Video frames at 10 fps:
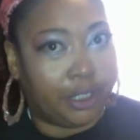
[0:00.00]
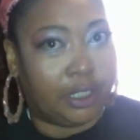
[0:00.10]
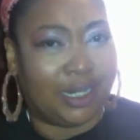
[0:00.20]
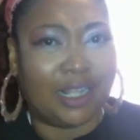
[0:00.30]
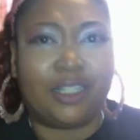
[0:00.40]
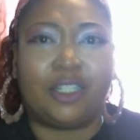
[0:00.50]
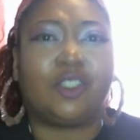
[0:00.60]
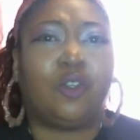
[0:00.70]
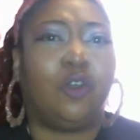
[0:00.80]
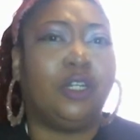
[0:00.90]
And not that this
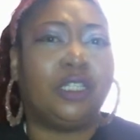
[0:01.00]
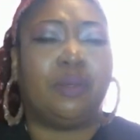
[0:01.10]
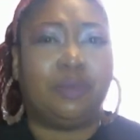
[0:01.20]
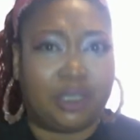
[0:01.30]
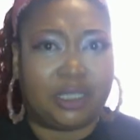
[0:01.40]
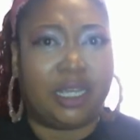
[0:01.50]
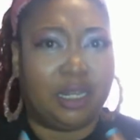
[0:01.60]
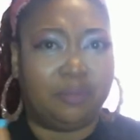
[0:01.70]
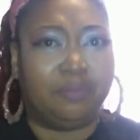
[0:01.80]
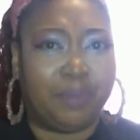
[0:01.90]
girl is, I'm just saying
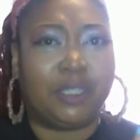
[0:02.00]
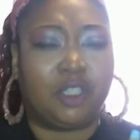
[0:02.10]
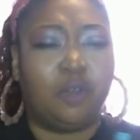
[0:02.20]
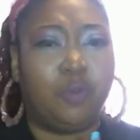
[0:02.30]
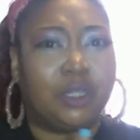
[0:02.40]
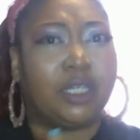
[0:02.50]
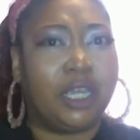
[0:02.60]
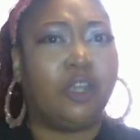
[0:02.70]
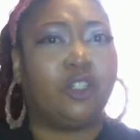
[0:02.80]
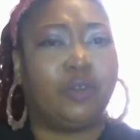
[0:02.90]
based on what the
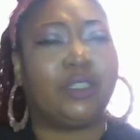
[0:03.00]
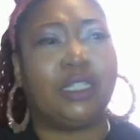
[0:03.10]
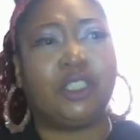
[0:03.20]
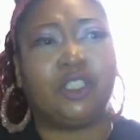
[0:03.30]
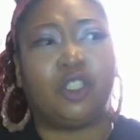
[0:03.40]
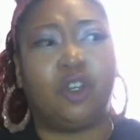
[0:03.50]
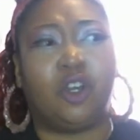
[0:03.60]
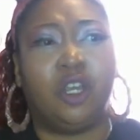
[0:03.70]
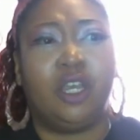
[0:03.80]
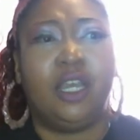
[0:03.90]
characterizations are.
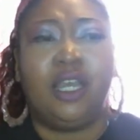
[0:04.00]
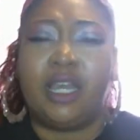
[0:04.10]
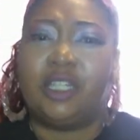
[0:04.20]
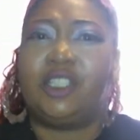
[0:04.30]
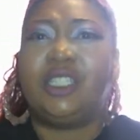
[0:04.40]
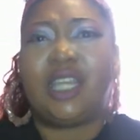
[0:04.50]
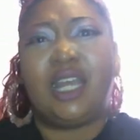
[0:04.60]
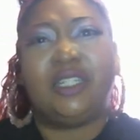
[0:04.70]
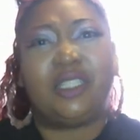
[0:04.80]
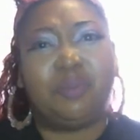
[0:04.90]
And she's kind
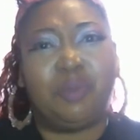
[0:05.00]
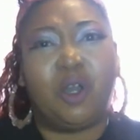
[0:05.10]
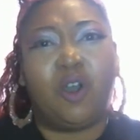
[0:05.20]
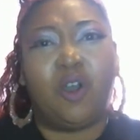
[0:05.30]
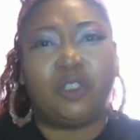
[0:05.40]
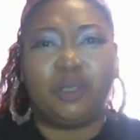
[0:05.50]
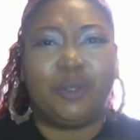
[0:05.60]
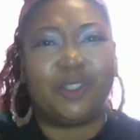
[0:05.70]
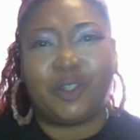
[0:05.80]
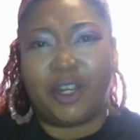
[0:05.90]
of small. She
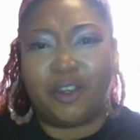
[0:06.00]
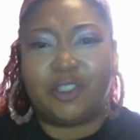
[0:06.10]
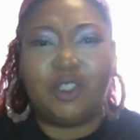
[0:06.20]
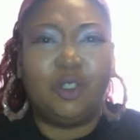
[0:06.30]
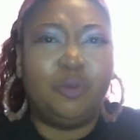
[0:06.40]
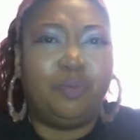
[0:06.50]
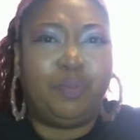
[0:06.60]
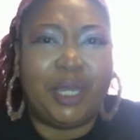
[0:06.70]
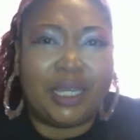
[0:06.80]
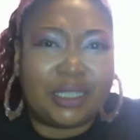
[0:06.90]
wears her hair in two
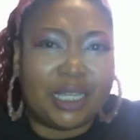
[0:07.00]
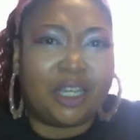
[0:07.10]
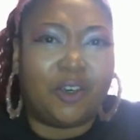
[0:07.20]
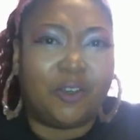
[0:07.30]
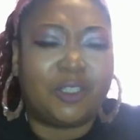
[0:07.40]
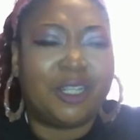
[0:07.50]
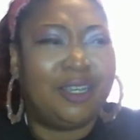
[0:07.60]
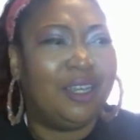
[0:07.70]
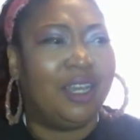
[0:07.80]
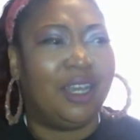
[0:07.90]
pigtails.
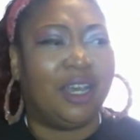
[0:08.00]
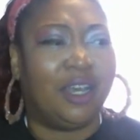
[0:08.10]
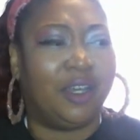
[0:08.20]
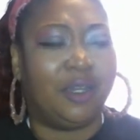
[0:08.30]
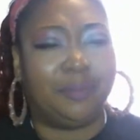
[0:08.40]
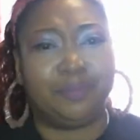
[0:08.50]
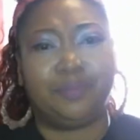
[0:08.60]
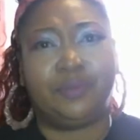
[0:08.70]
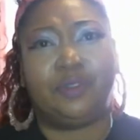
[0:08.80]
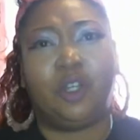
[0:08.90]

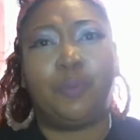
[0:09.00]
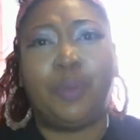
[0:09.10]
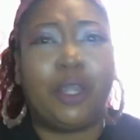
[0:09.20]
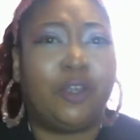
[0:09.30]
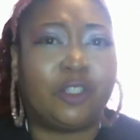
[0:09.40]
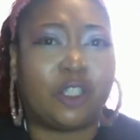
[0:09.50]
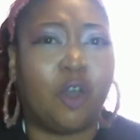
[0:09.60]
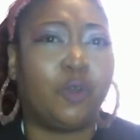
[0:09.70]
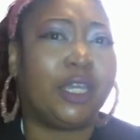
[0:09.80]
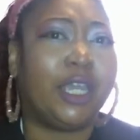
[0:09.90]
Her parents
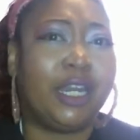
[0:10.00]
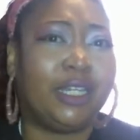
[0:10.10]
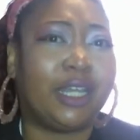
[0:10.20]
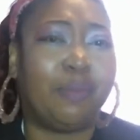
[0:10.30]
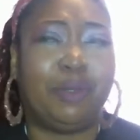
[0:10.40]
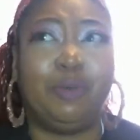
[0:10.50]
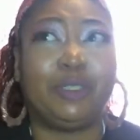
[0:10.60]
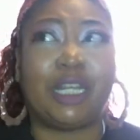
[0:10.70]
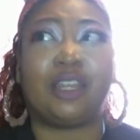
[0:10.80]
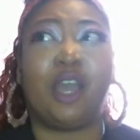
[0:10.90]
own a candy company, which
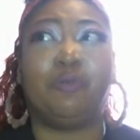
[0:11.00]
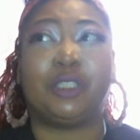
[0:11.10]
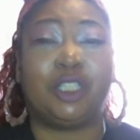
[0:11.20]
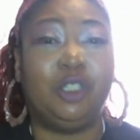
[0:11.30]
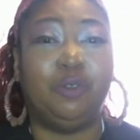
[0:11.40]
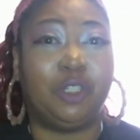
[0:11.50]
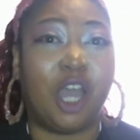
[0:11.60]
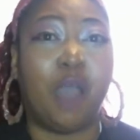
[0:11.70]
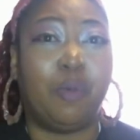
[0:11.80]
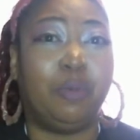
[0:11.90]
I thought was a cute
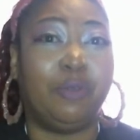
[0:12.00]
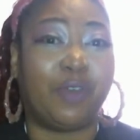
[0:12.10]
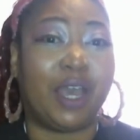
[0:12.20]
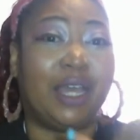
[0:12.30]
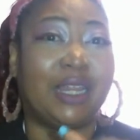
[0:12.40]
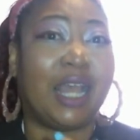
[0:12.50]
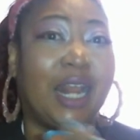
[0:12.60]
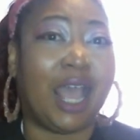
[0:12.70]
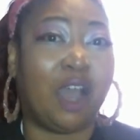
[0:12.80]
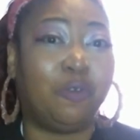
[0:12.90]
nod when we find that
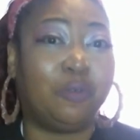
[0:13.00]
out.